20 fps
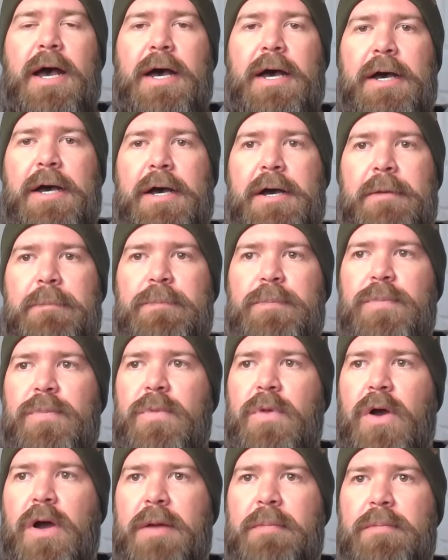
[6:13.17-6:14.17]

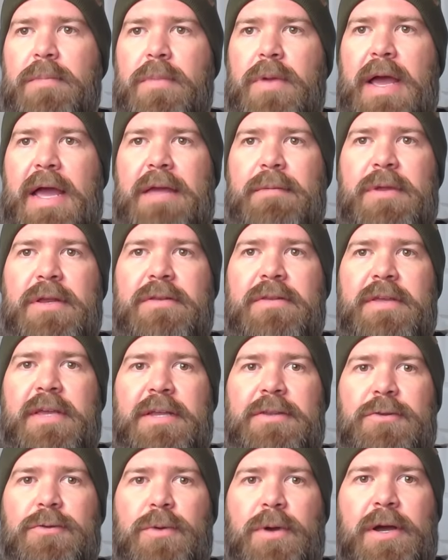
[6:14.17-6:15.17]
I'm aiming to
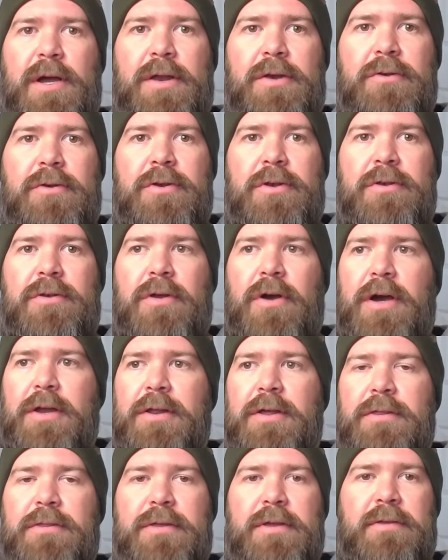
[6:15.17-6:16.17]
get to 100. I
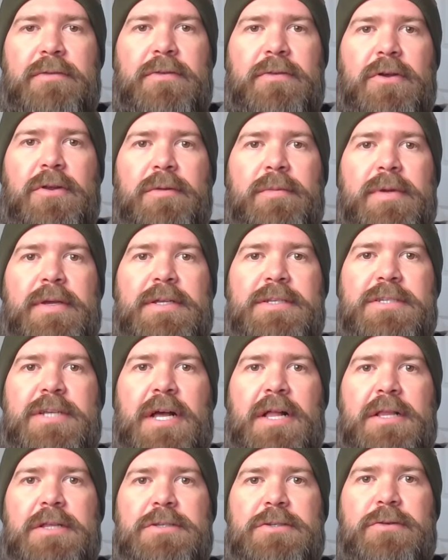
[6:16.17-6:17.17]
don't think it's going to be a
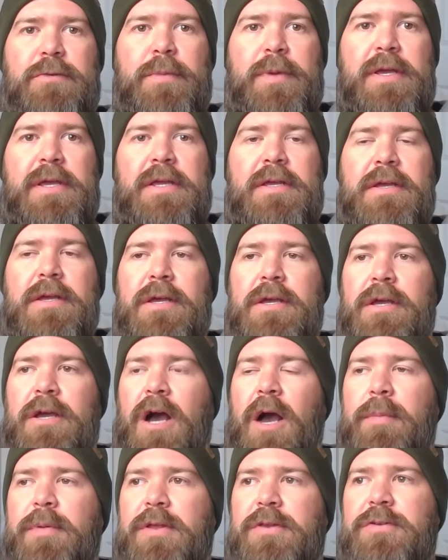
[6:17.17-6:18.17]
challenge for me.
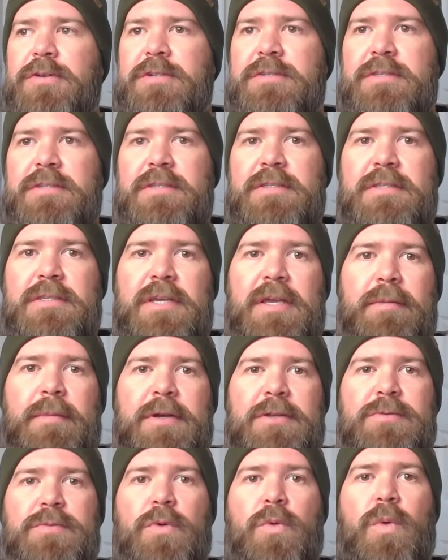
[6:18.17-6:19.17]
I'd be interested to see how
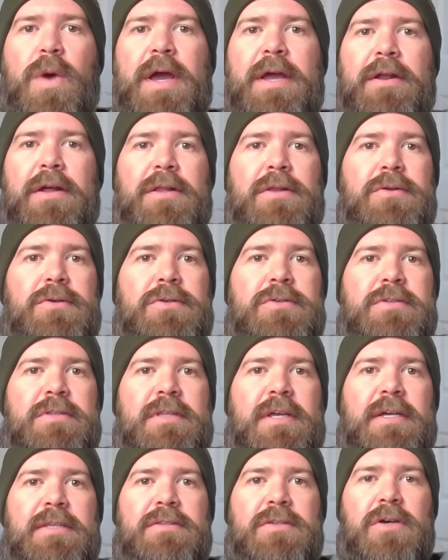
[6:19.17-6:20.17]
much more weight I lose
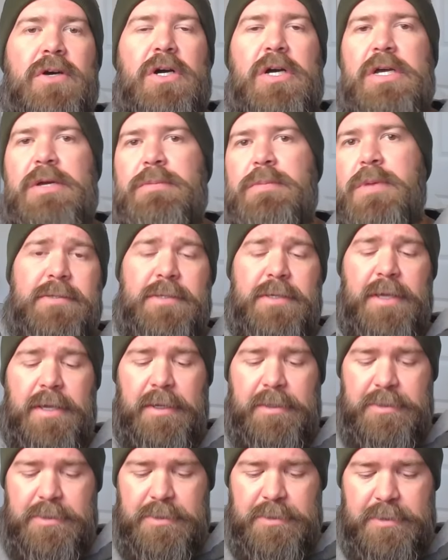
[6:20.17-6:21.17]
in that time. So
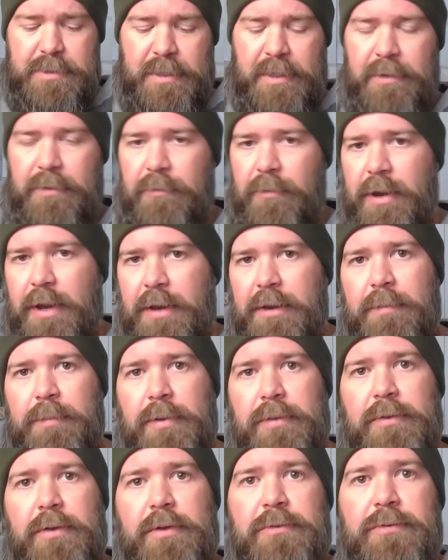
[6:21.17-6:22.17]
yeah, just to round
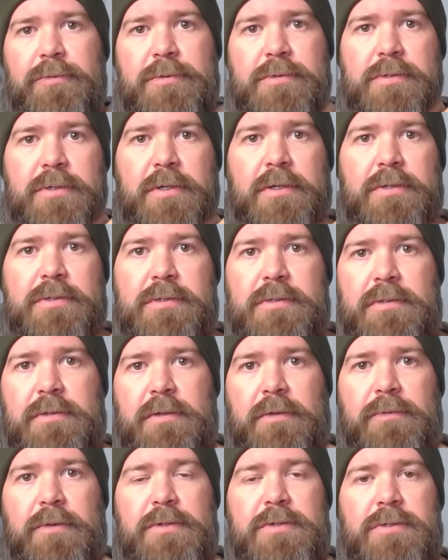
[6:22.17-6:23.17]
up on those results,
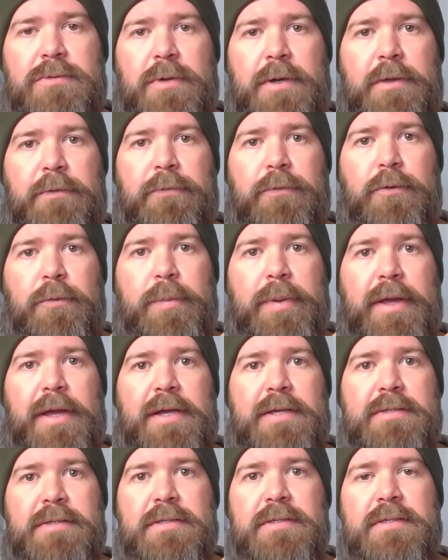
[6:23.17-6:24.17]
I've lost 24
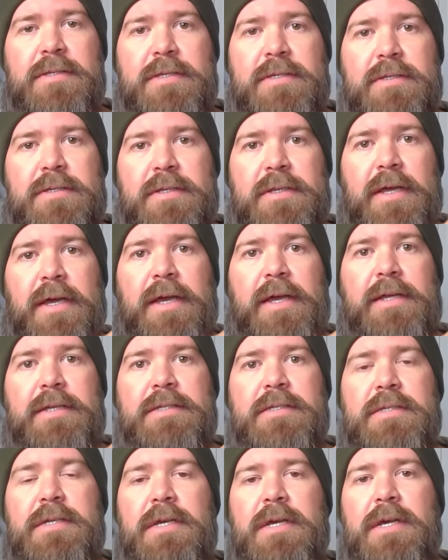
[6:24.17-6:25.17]
pounds in 60
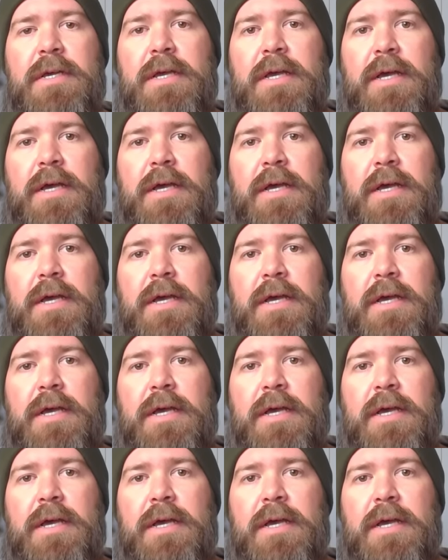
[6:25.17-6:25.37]
days,